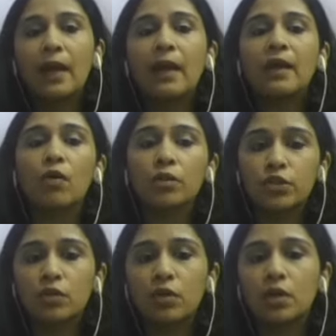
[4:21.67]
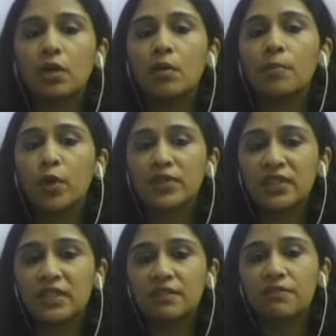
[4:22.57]
and also a
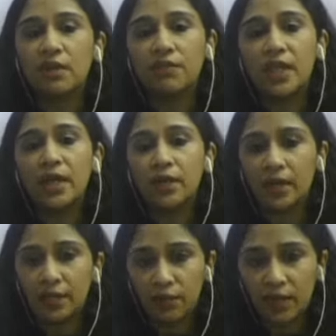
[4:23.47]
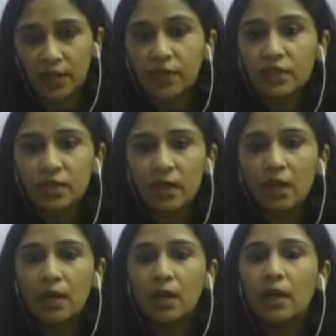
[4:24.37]
positive VA rate variance.
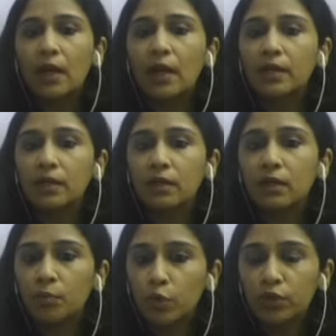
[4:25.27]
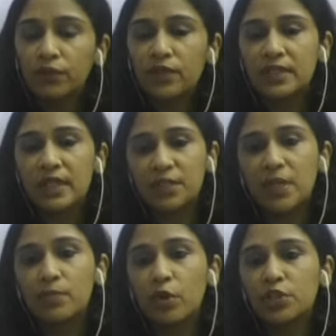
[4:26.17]
And both of this has
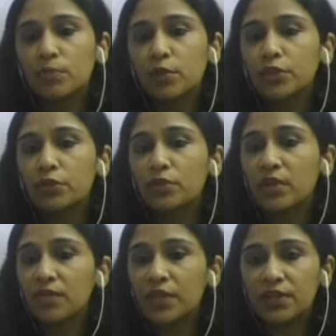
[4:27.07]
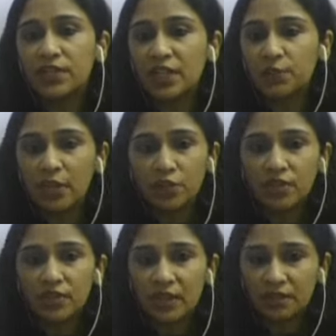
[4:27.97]
been possible due to the various
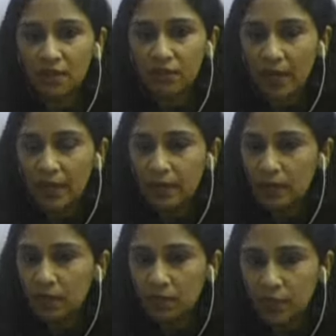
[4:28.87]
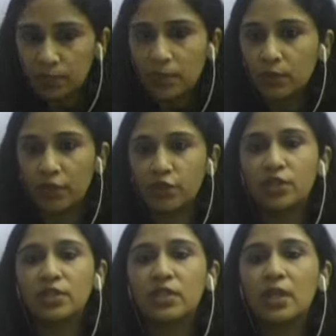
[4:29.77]
expansions that we have had in multiple
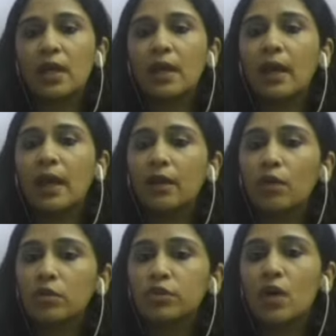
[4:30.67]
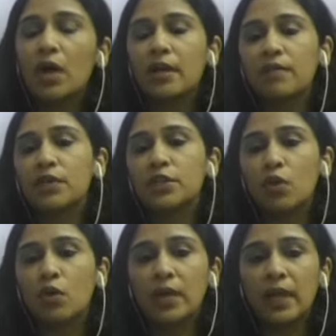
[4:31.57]
locations, and also our
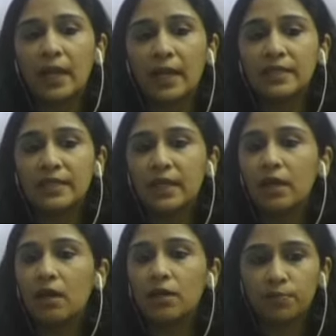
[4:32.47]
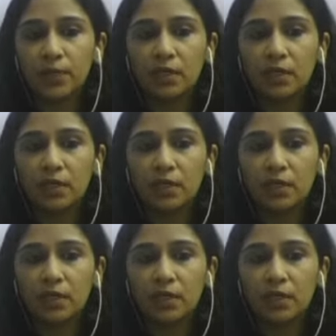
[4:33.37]
efforts on enhancing our